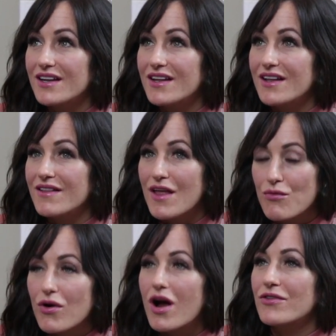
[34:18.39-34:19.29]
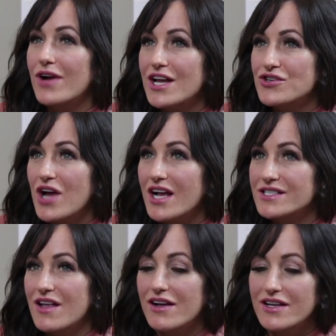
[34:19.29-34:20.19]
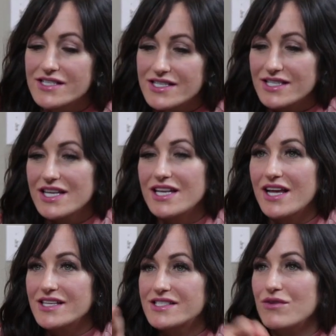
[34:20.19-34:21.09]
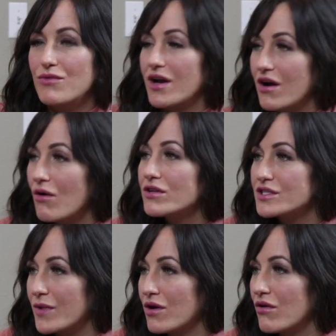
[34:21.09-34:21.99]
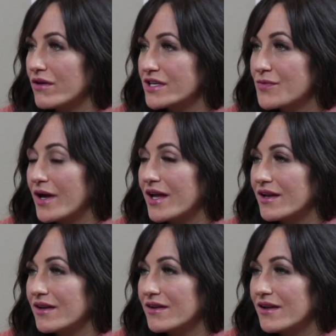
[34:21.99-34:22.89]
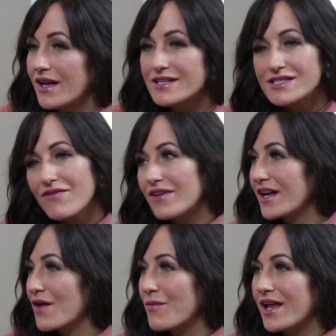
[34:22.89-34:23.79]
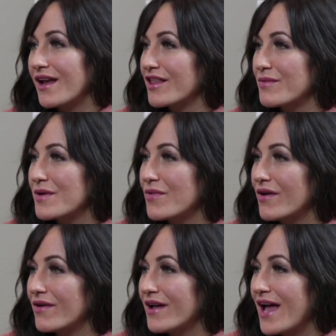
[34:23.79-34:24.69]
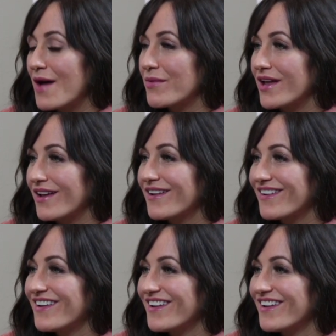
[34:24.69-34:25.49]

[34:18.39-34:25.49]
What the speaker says: we're on the right track as long as it's leading us to what our ultimate goal is. But it's definitely not making other people happy. Well, I